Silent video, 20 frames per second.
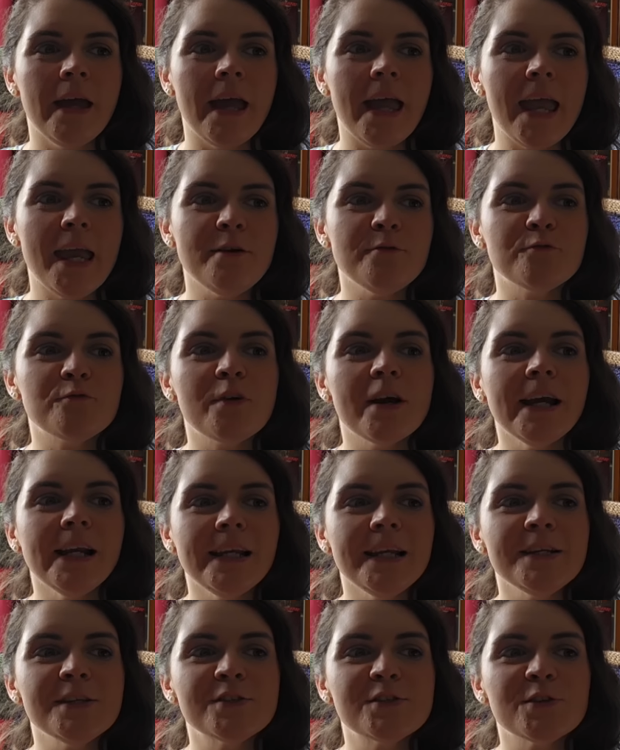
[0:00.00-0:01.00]
it
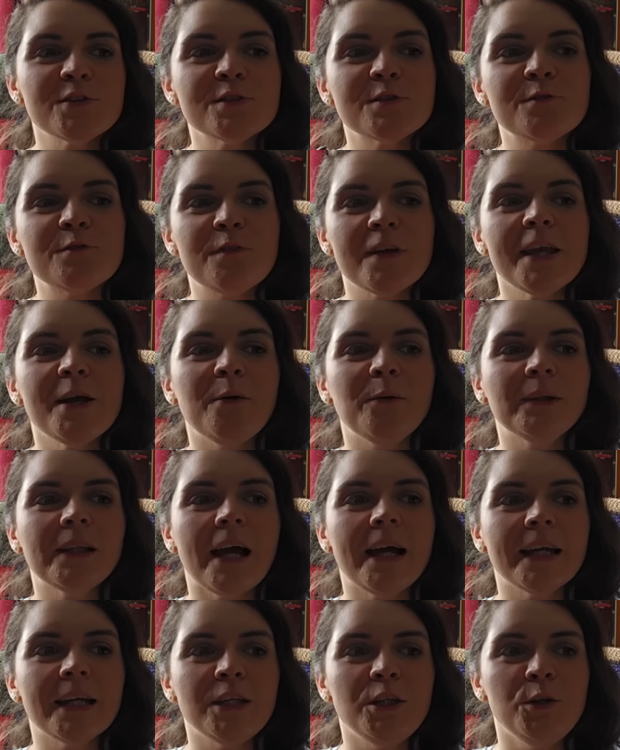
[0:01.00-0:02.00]
really does feel
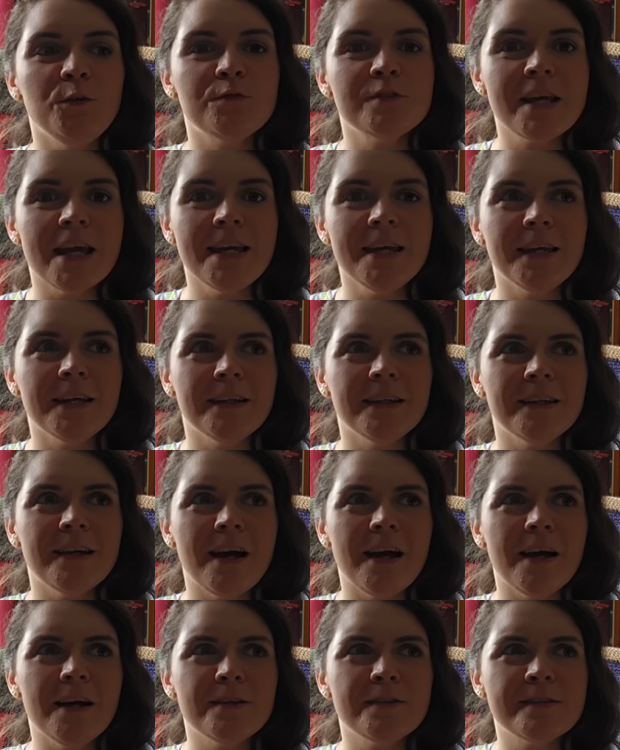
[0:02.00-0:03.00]
like you've taken
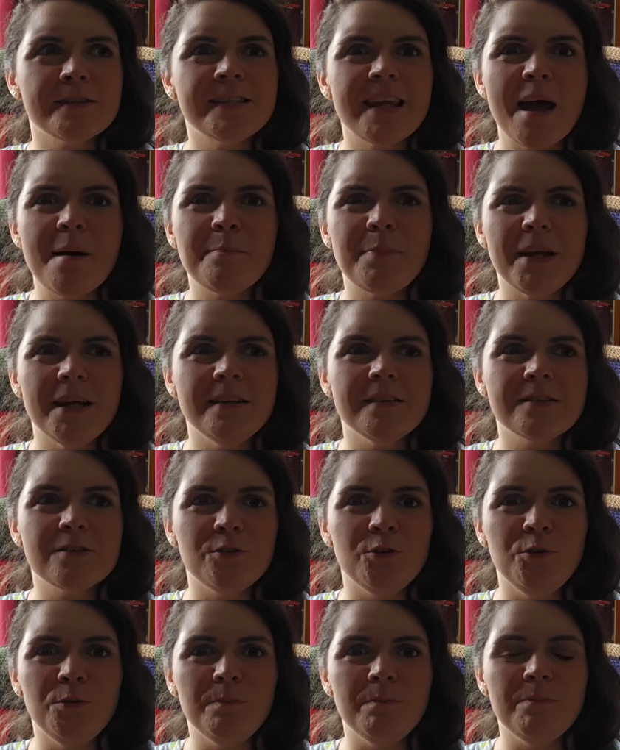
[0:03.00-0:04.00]
a step
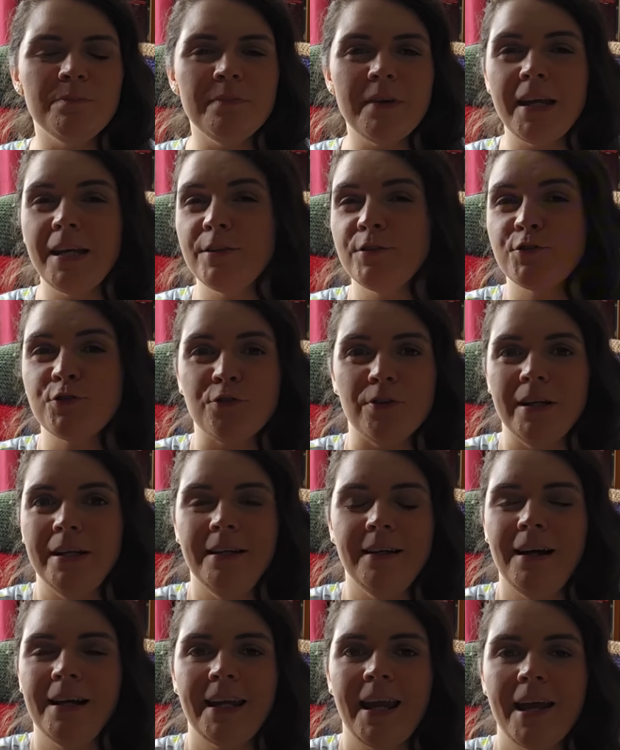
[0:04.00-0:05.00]
into history,
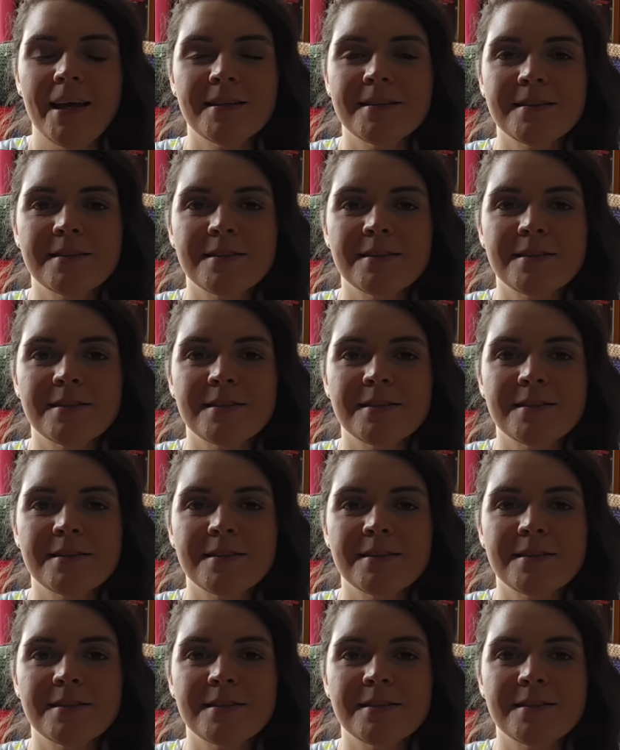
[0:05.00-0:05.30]
I guess.